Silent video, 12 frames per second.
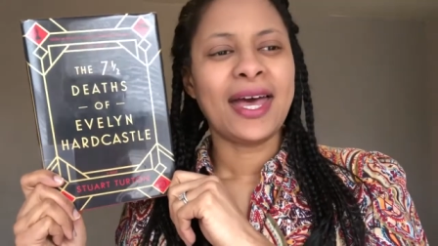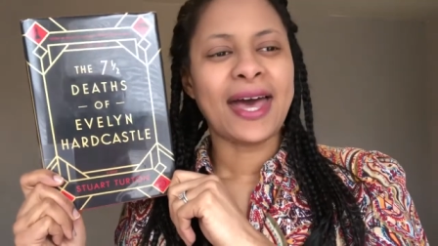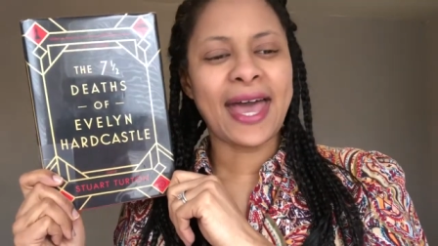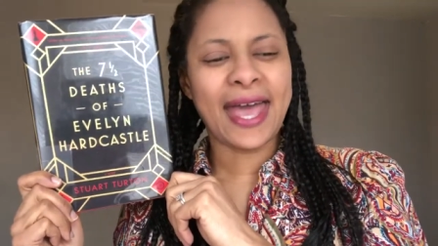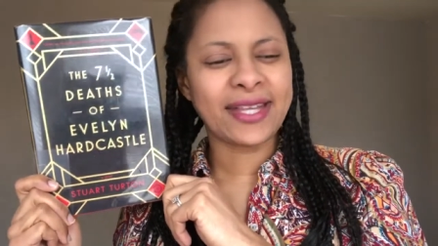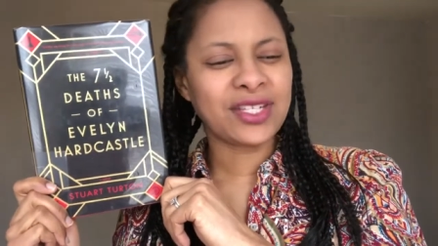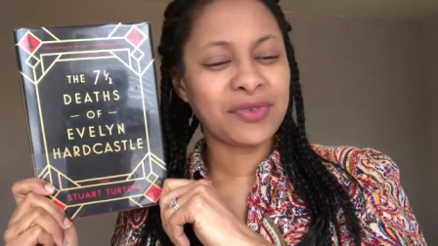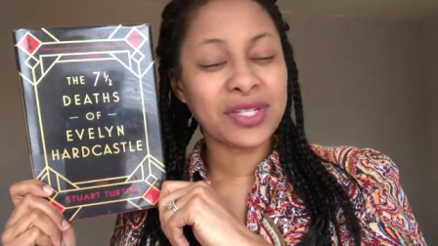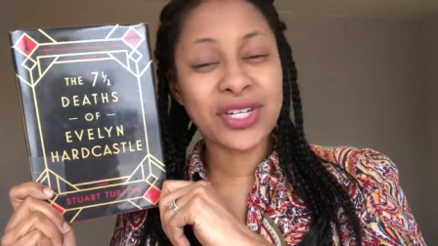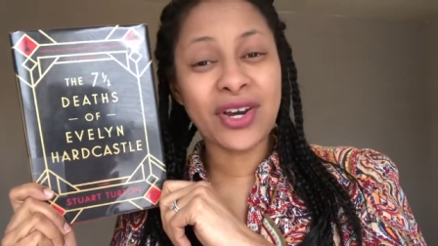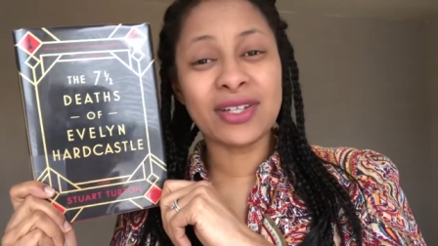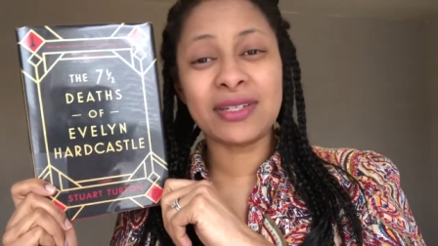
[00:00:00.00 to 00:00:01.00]
I had to
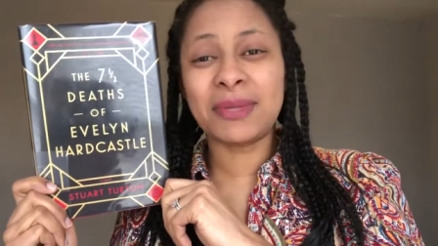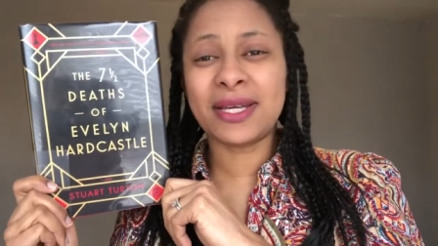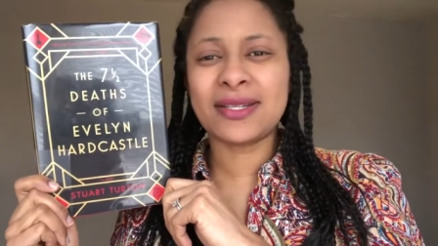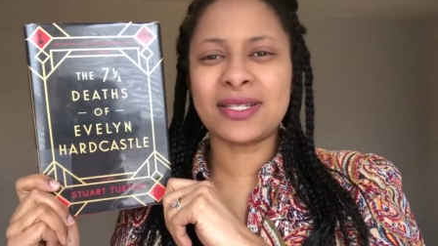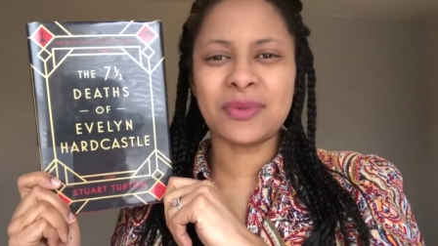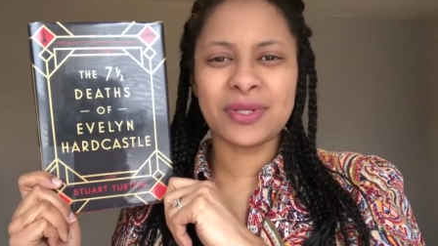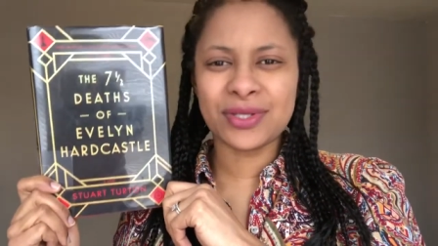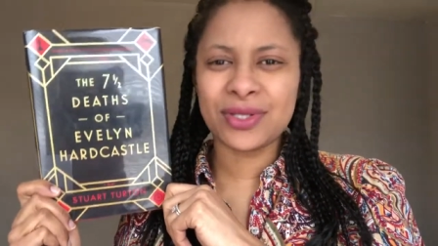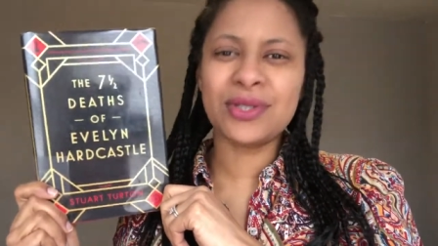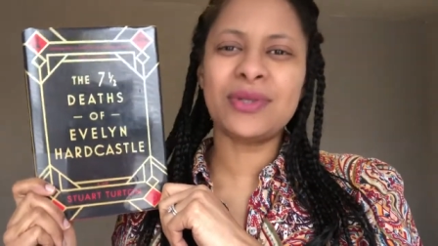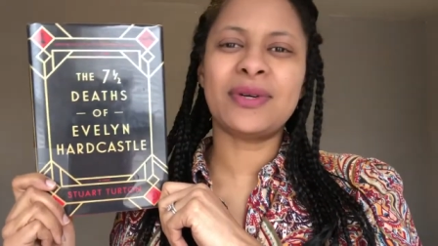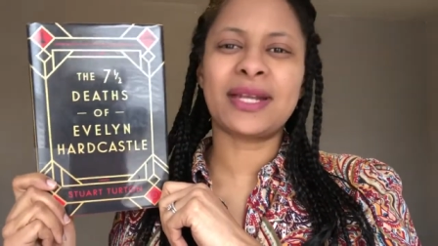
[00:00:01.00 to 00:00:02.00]
return it because it was
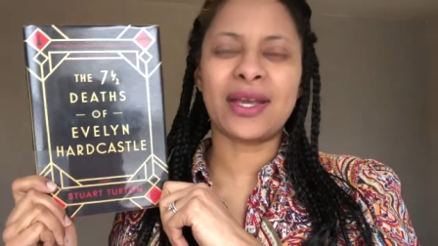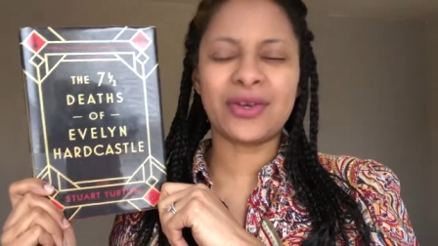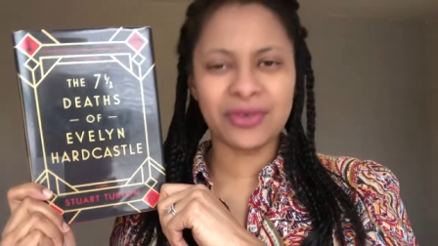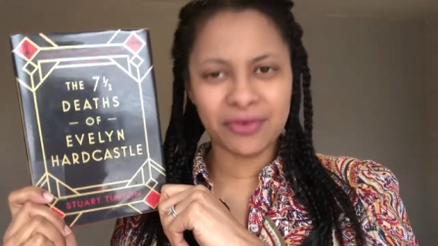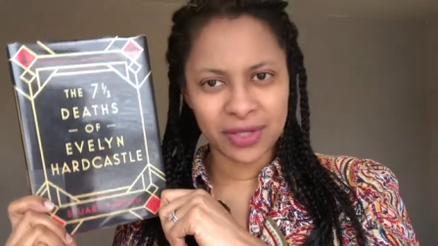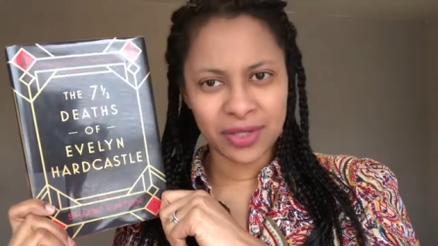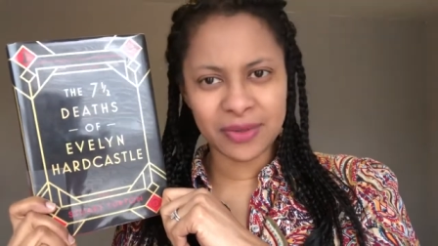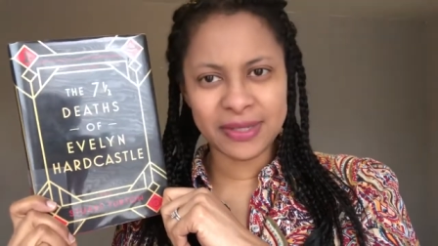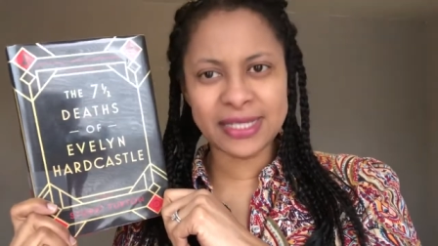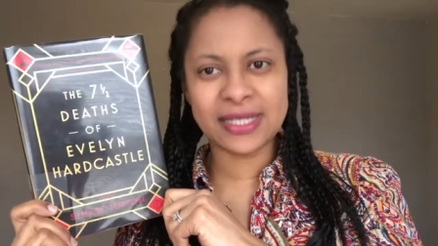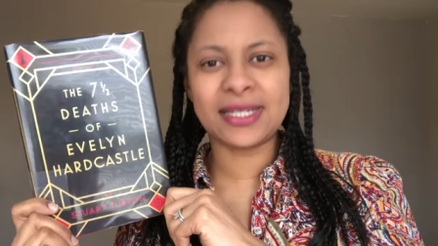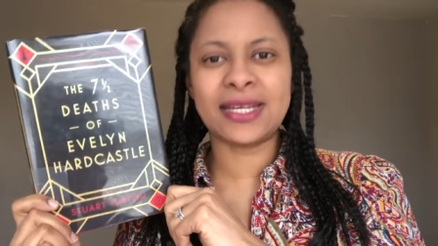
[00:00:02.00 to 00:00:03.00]
due and I couldn't renew
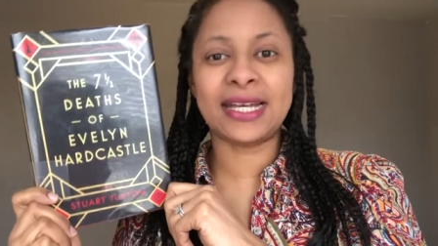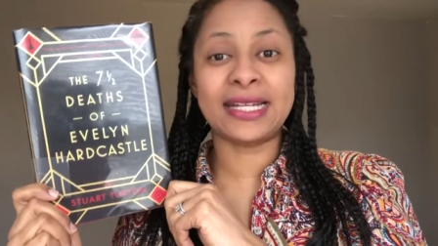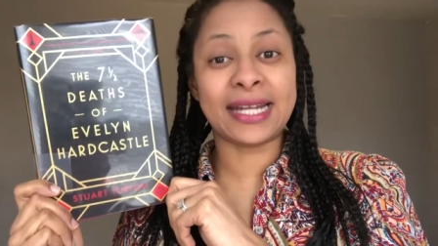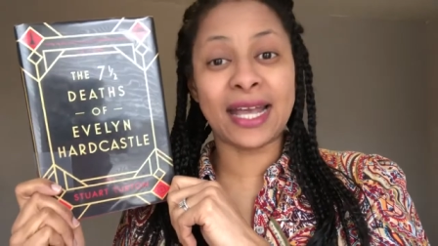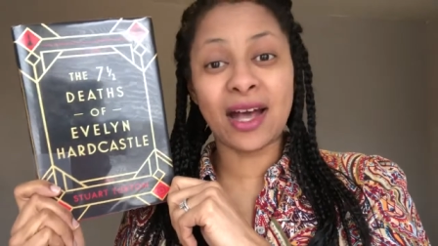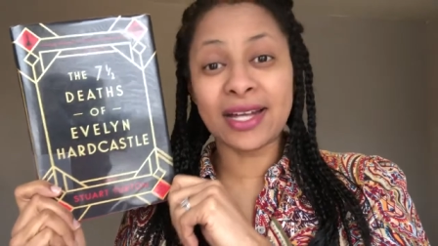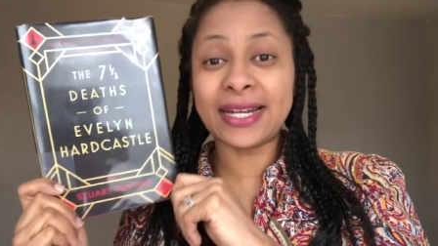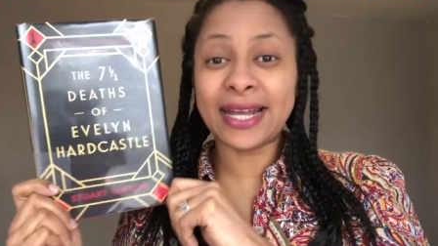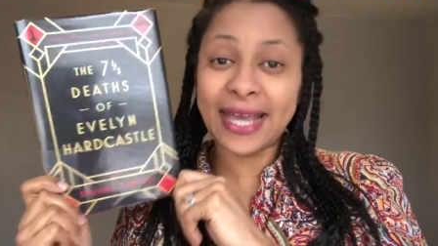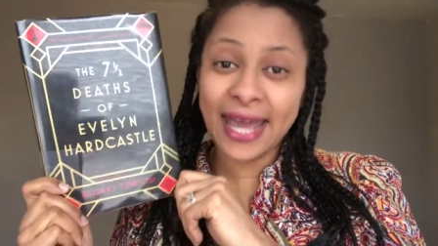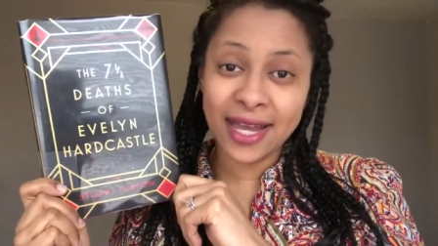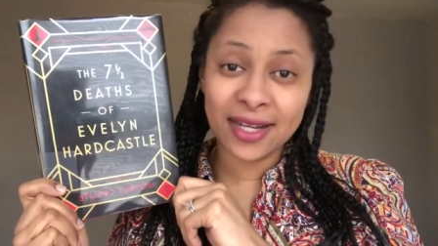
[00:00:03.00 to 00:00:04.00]
it. And then I got it
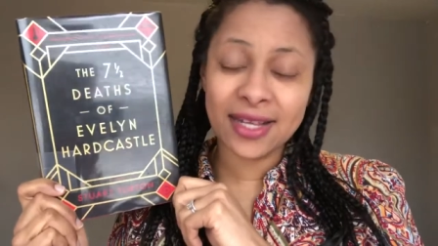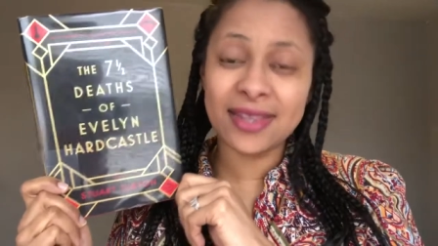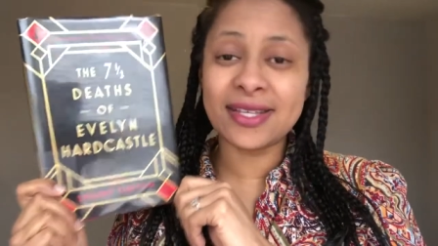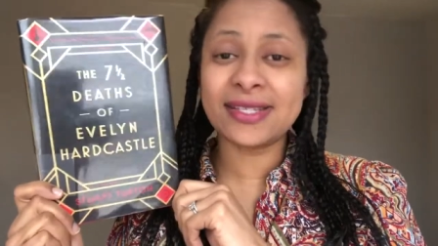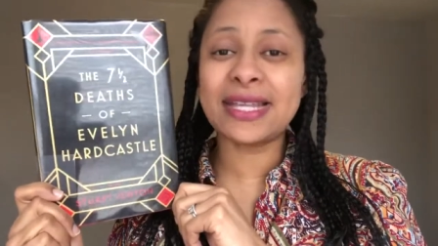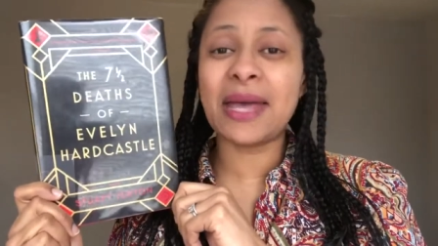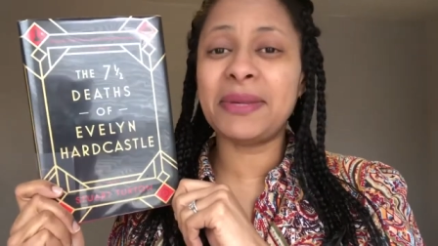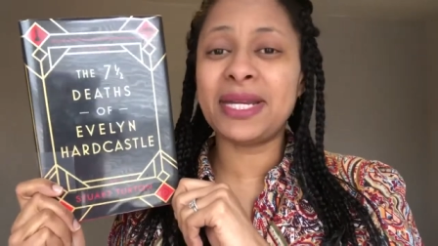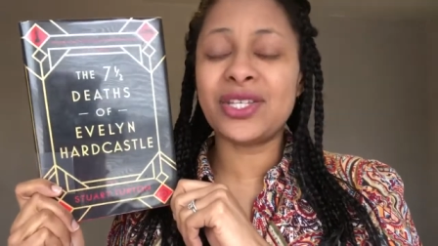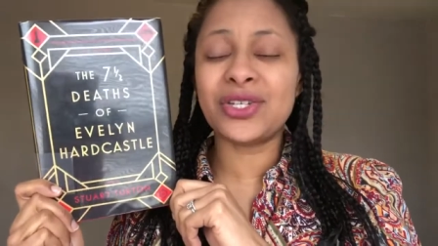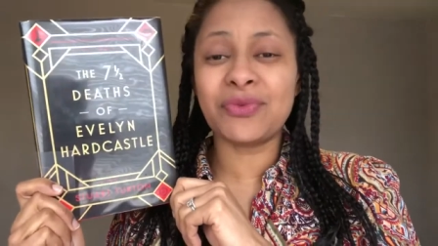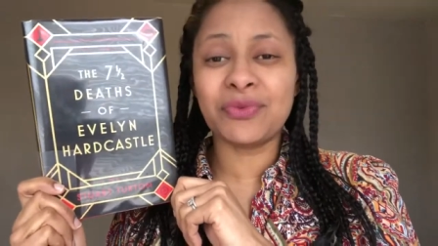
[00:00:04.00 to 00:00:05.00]
again. And this time I
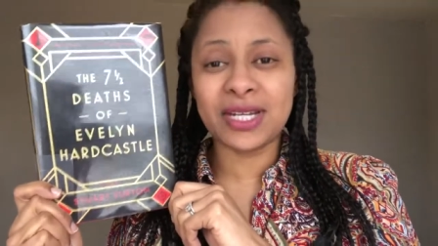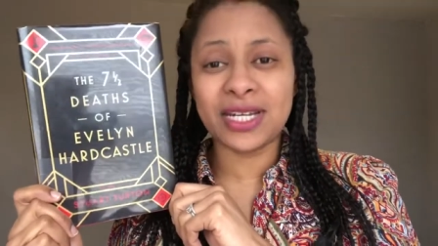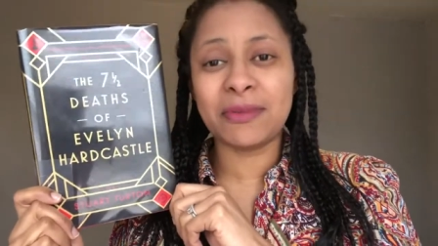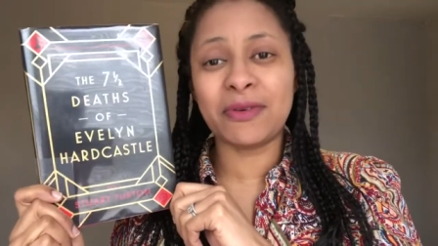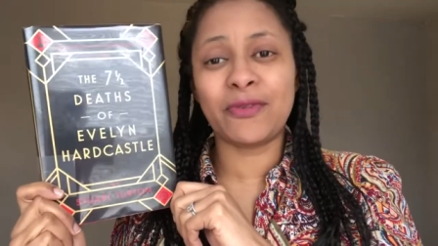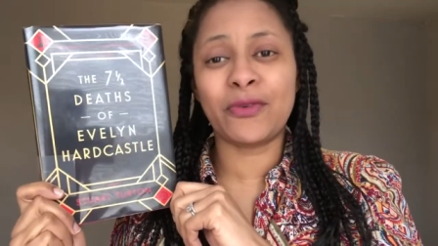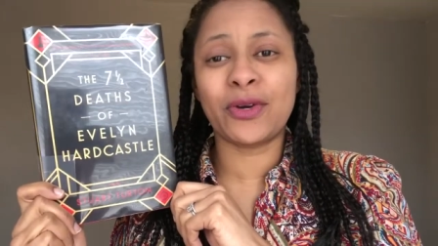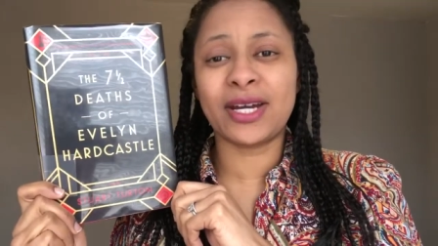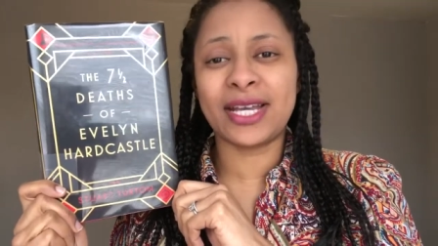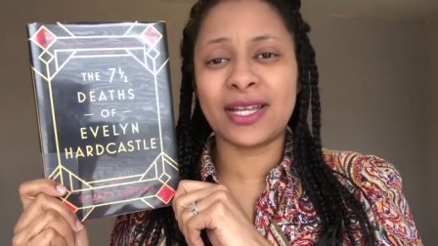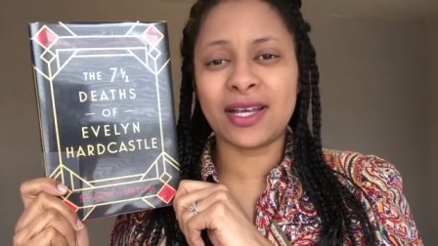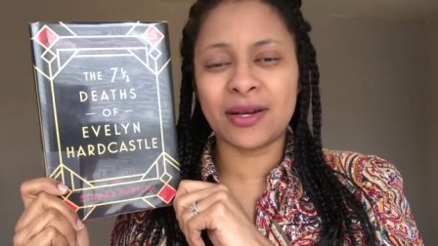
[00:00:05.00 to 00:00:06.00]
need to read it before
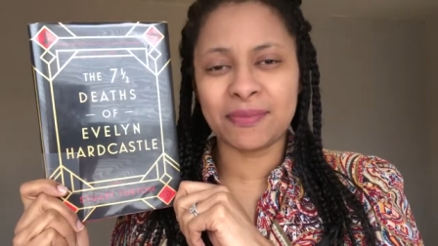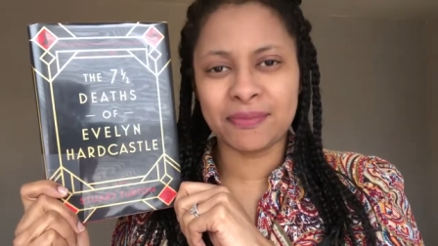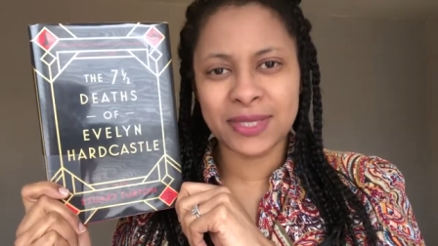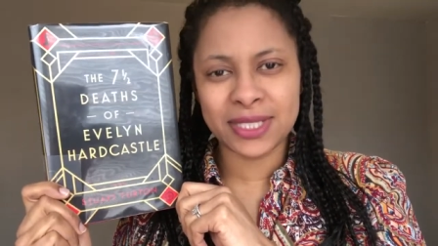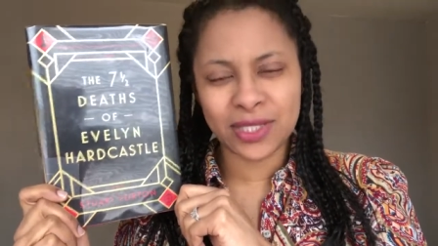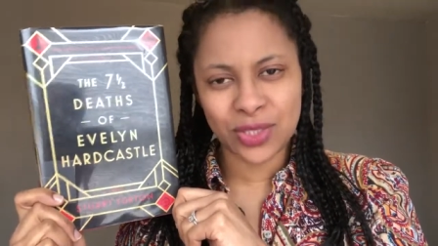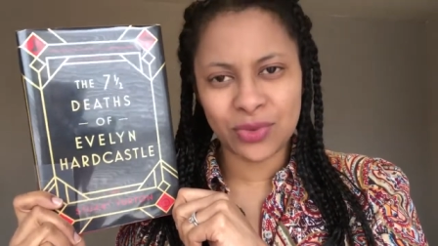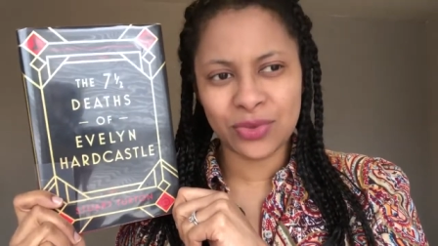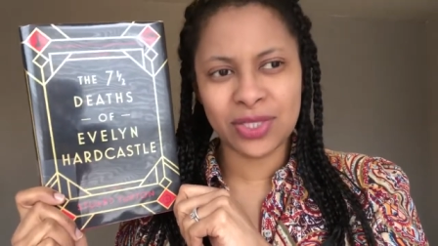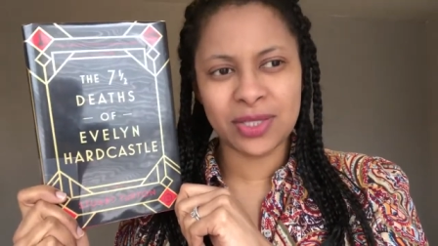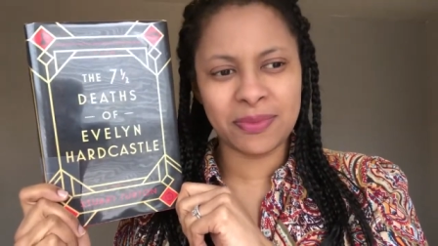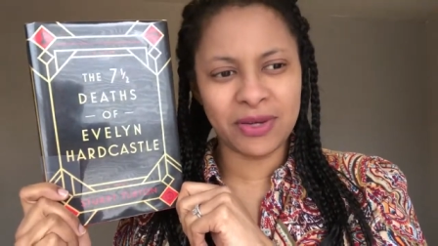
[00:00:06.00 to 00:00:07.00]
it comes due
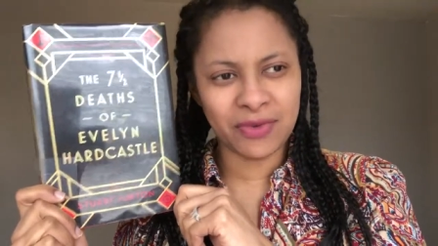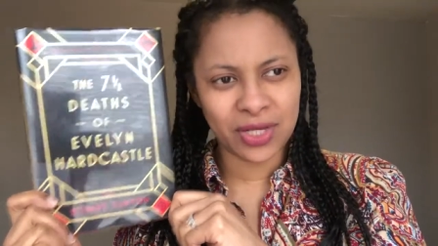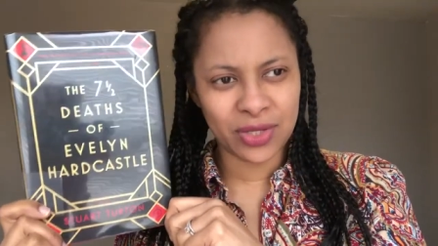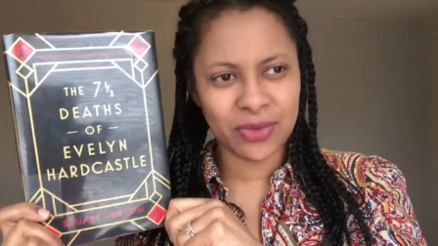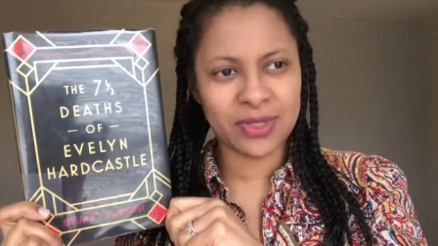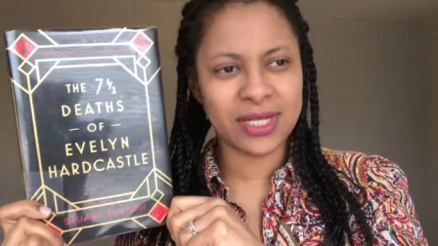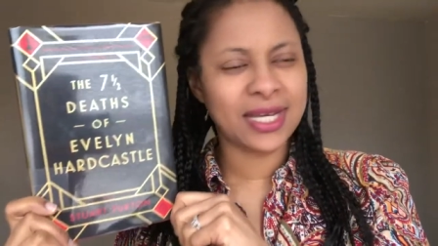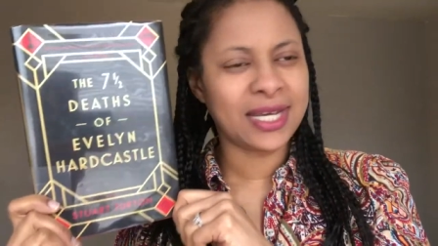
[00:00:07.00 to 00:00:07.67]
to be renewed